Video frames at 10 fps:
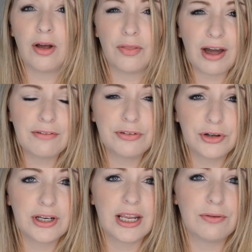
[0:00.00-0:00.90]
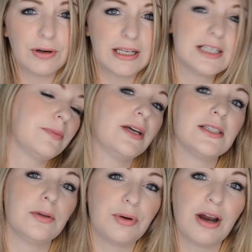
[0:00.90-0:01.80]
On that front, it really is
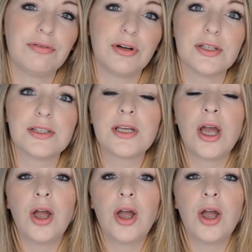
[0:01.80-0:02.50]
personal preference.